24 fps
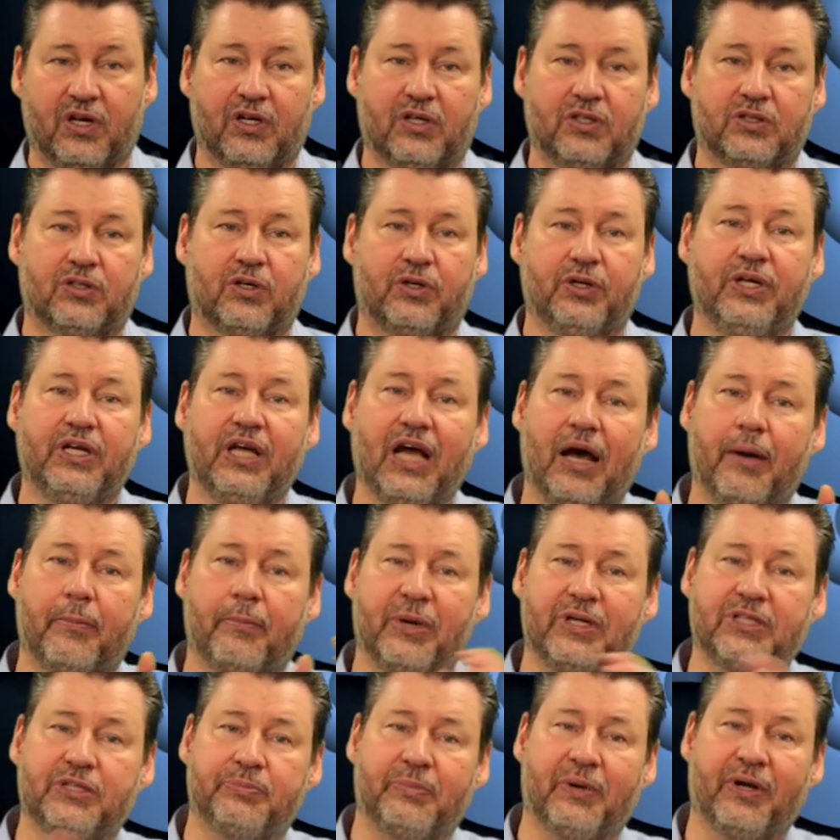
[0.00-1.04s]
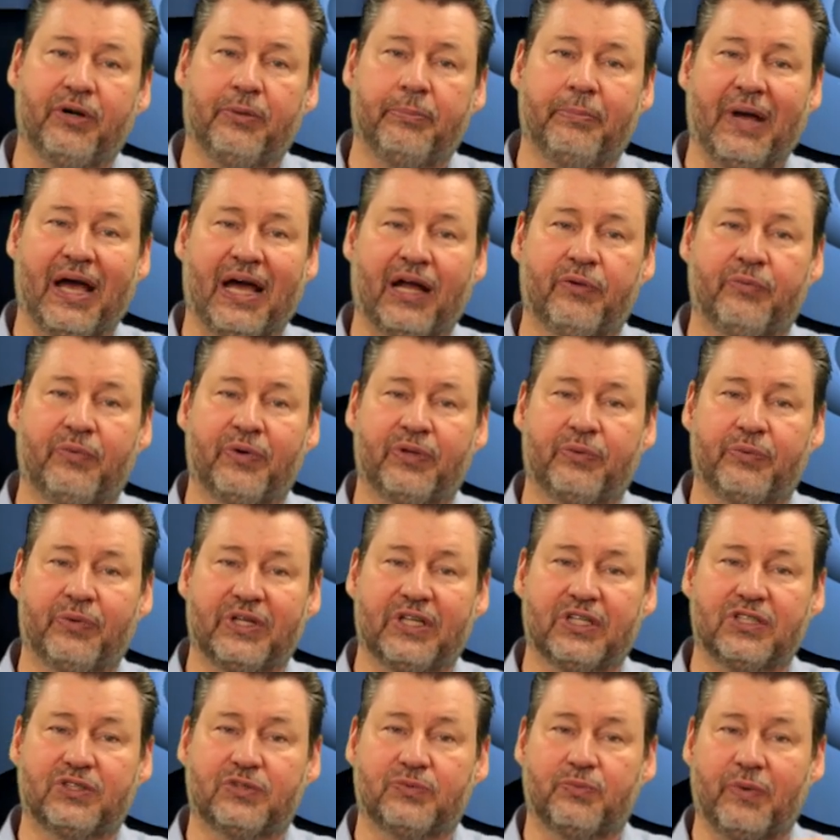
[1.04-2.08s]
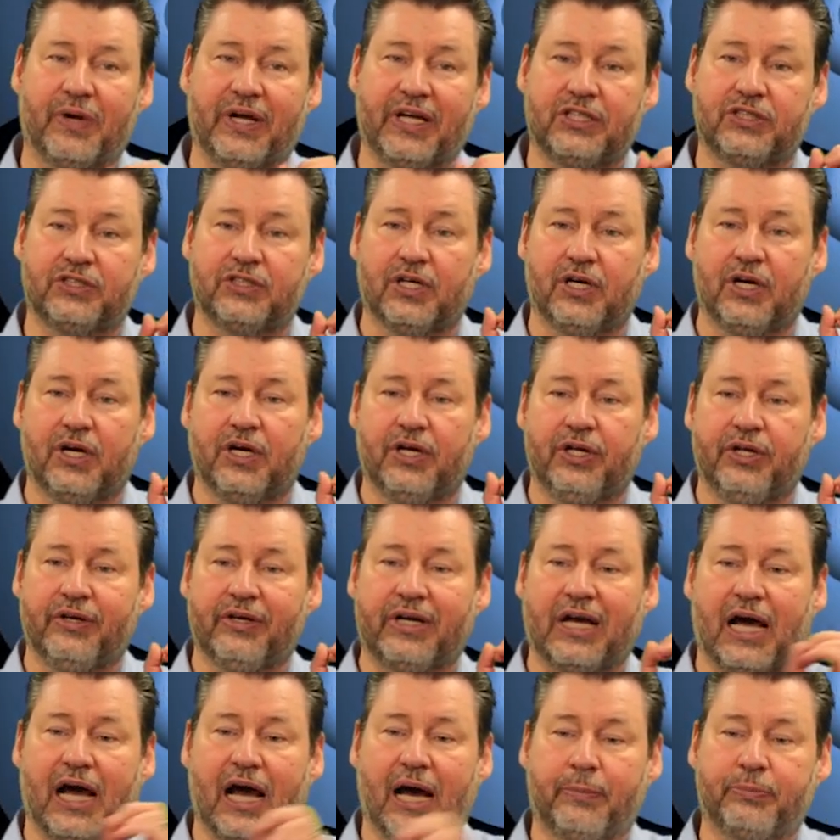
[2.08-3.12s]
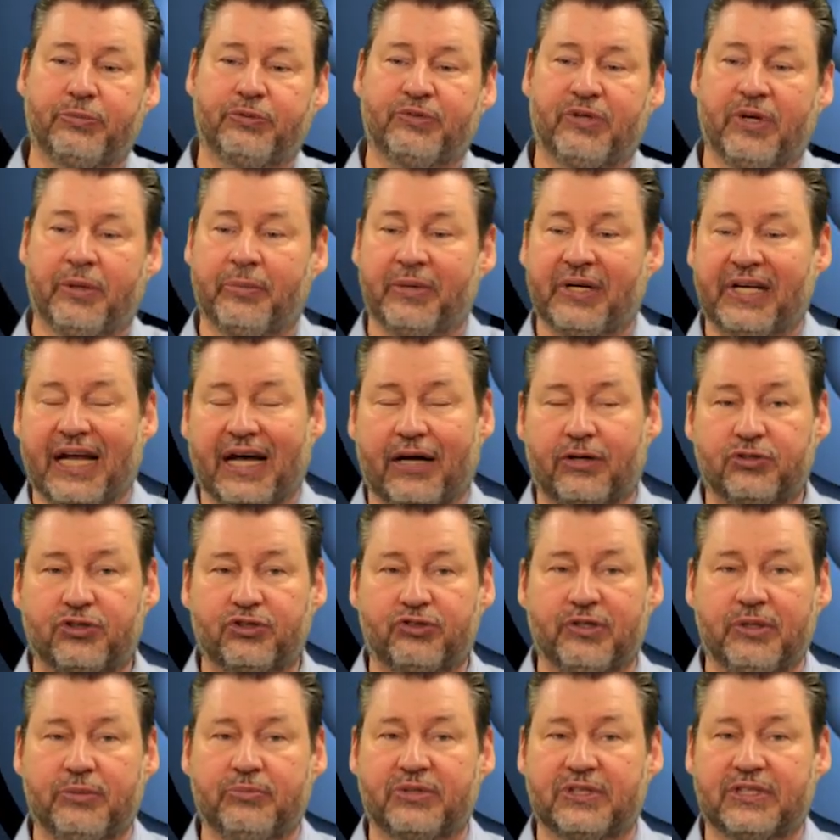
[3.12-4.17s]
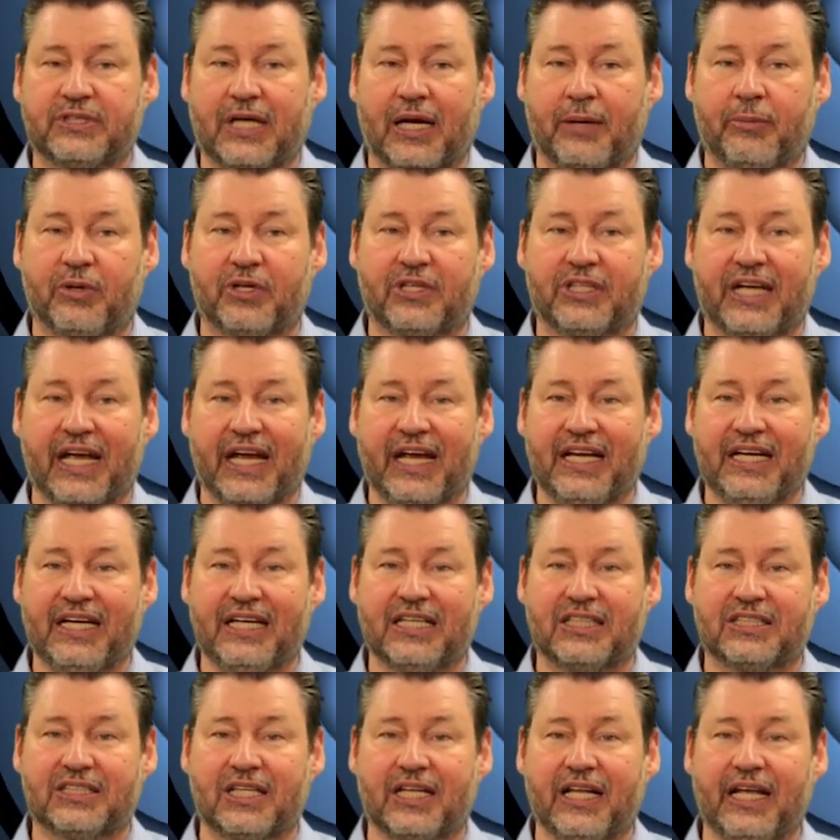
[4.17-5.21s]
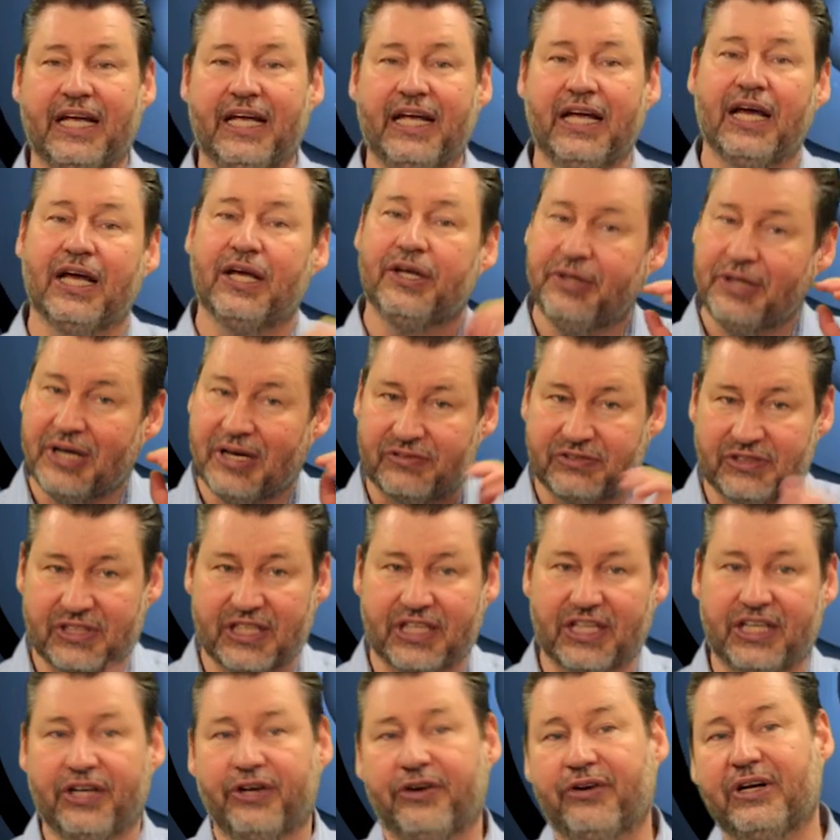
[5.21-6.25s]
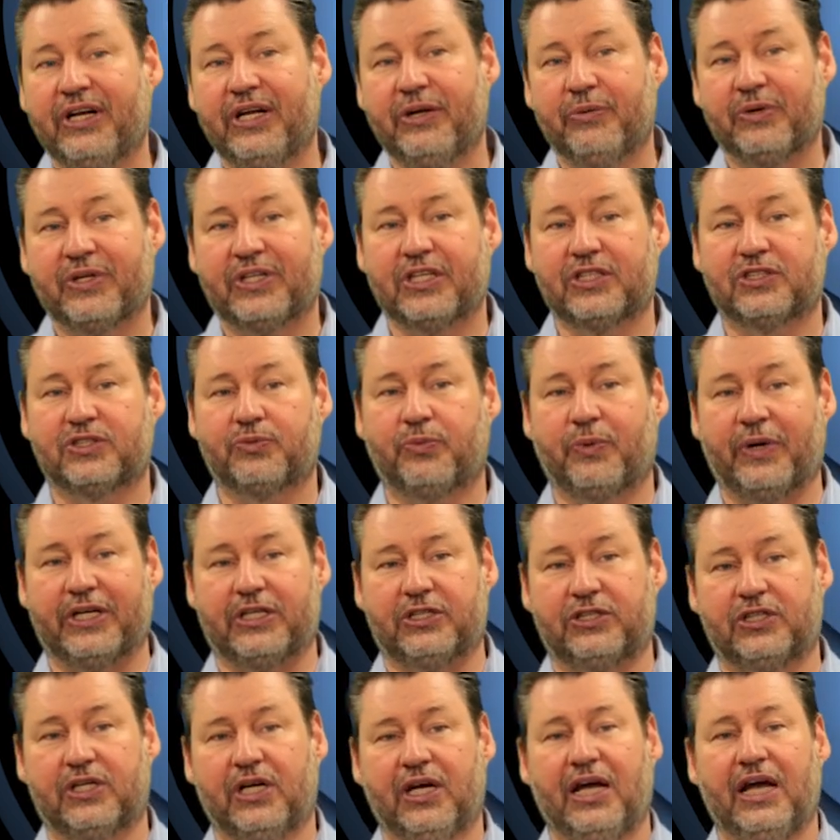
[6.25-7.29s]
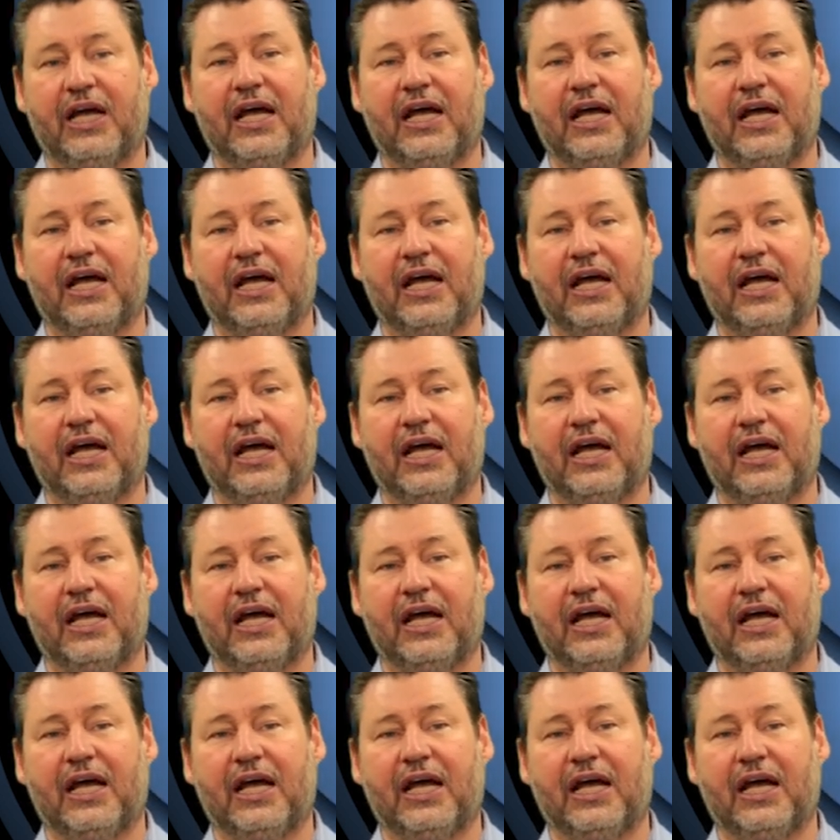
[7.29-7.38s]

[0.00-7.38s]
So you got much better bandwidth with the switch. You got upstream and downstream simultaneously. You have security with the switch.